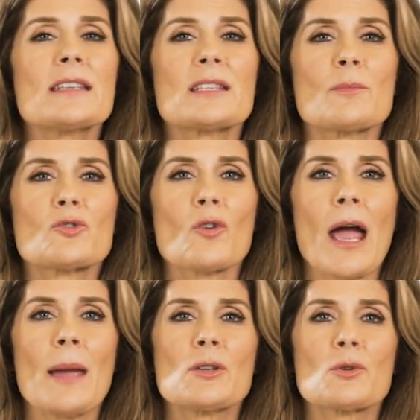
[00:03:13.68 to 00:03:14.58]
to
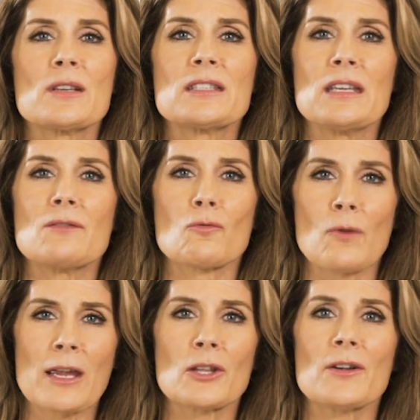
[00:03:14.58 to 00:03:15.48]
subscribe to receive
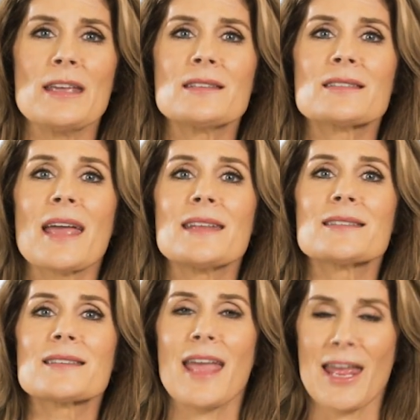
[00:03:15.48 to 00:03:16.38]
regular insights